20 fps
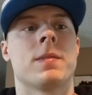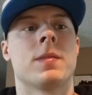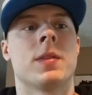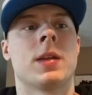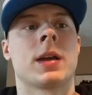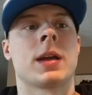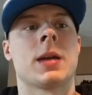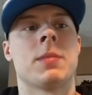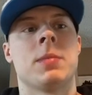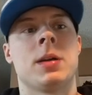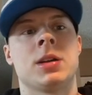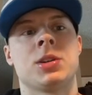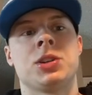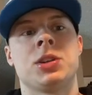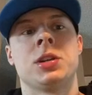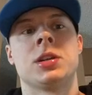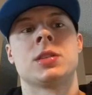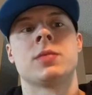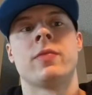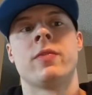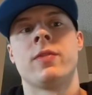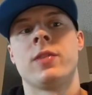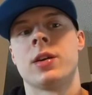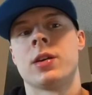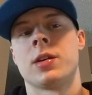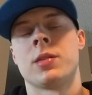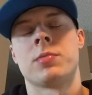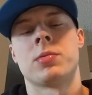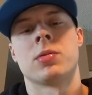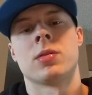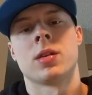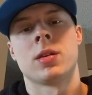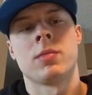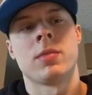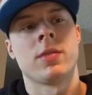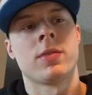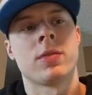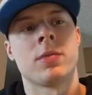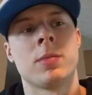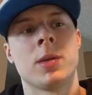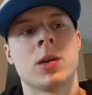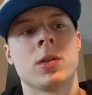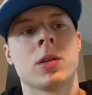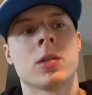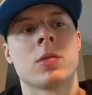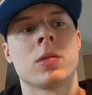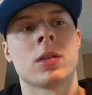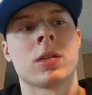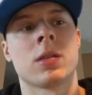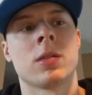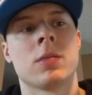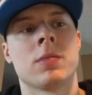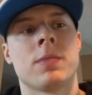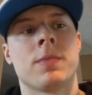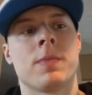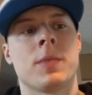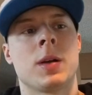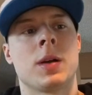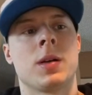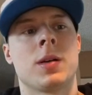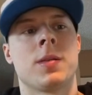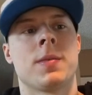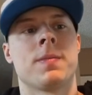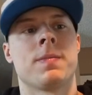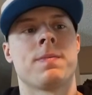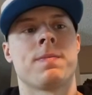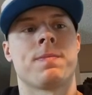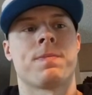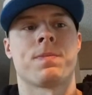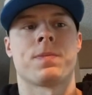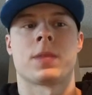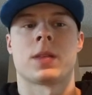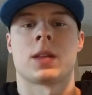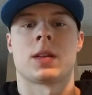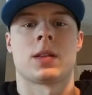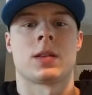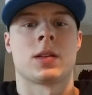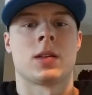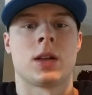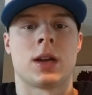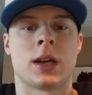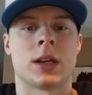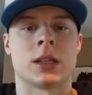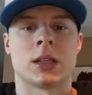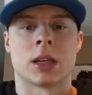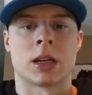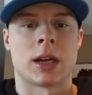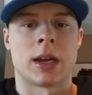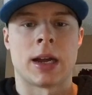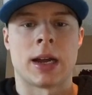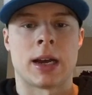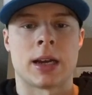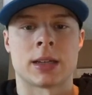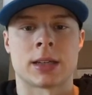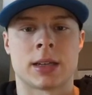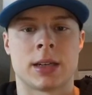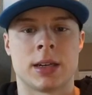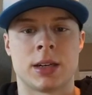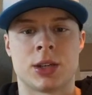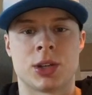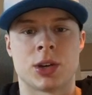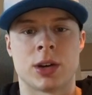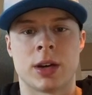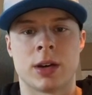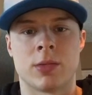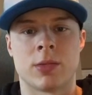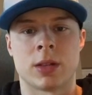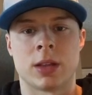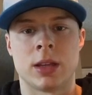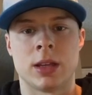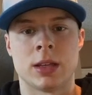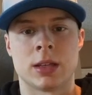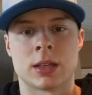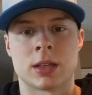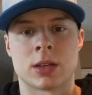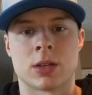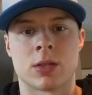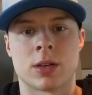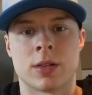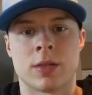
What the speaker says: Like I mentioned, it's very important to be familiar with them. Clients are going to ask you to train with these sort